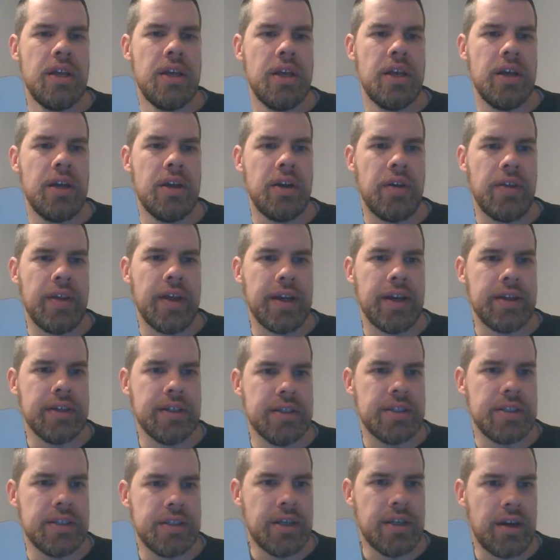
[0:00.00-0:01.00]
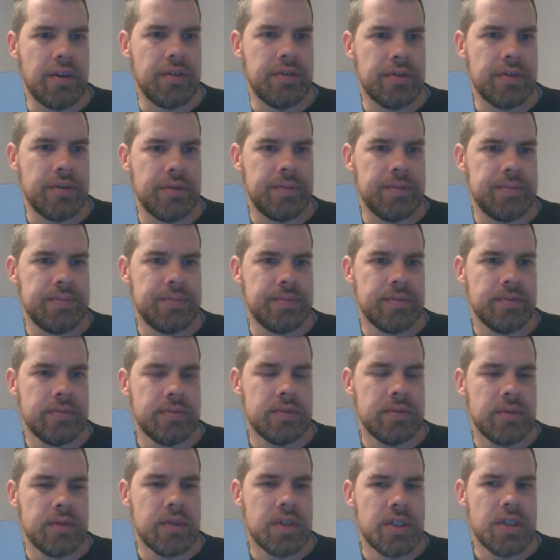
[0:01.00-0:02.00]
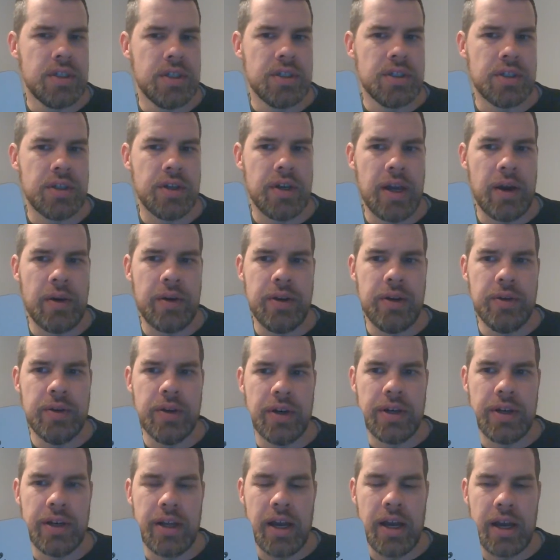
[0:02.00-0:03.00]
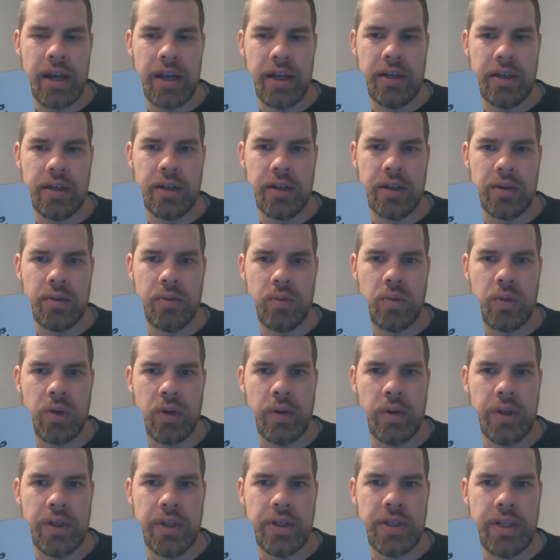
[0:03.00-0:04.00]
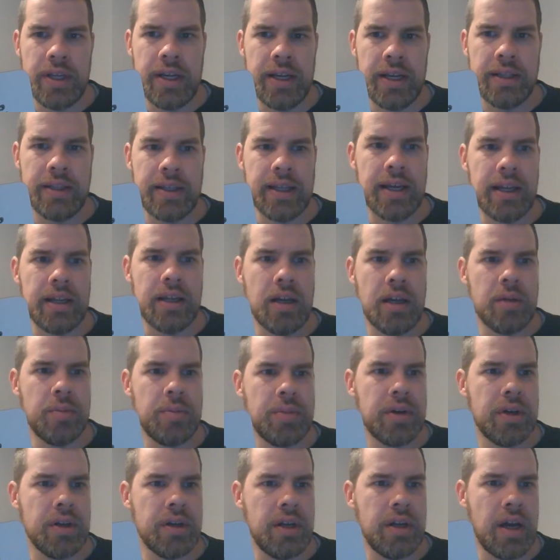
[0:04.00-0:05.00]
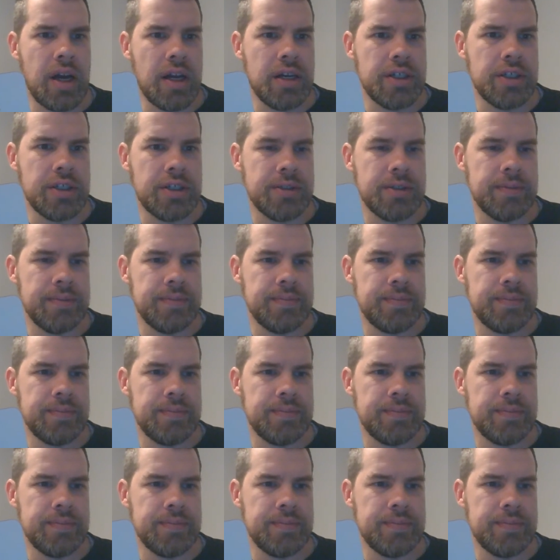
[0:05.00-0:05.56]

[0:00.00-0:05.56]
and all that good stuff. So now in Unit 9, we're going to take that up a notch.